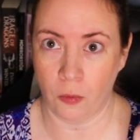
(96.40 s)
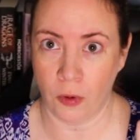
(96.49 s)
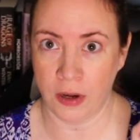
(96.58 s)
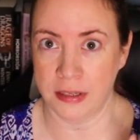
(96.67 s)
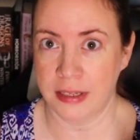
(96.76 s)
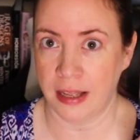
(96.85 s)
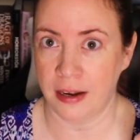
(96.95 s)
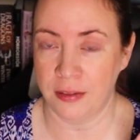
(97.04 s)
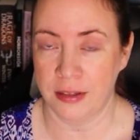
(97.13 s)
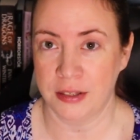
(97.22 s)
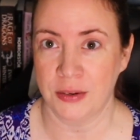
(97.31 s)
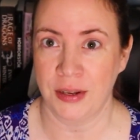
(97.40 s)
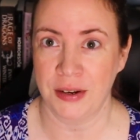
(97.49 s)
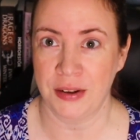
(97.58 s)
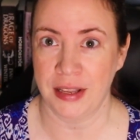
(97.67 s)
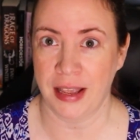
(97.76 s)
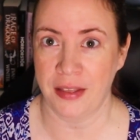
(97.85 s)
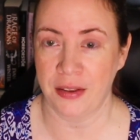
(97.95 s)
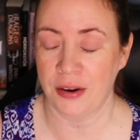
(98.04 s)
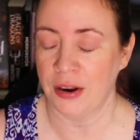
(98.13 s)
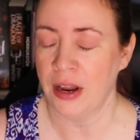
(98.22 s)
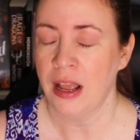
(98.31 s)
one side of the screen or the
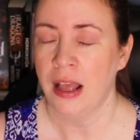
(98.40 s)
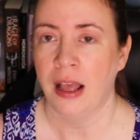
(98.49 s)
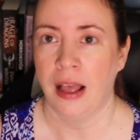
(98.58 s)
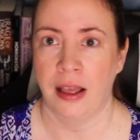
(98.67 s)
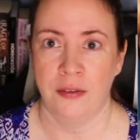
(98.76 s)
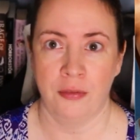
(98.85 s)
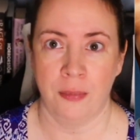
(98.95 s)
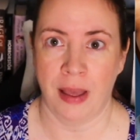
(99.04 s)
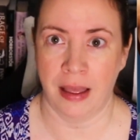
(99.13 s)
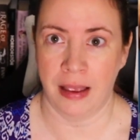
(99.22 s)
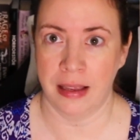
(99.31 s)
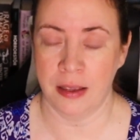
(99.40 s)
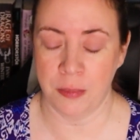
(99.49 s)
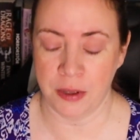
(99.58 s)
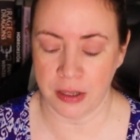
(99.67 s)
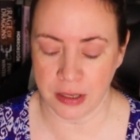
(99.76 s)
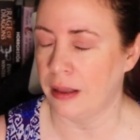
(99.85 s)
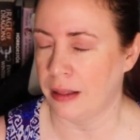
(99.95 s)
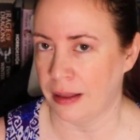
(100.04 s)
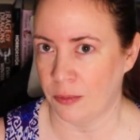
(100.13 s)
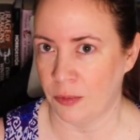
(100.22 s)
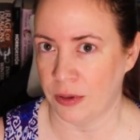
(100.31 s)
other of my ebook, and
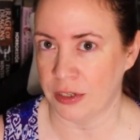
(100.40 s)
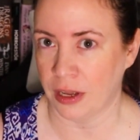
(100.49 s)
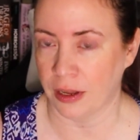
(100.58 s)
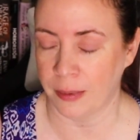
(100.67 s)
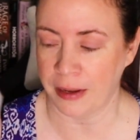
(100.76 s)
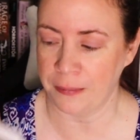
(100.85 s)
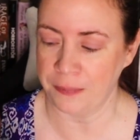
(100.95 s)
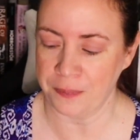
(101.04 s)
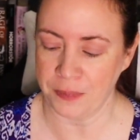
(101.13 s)
then we'll talk about them.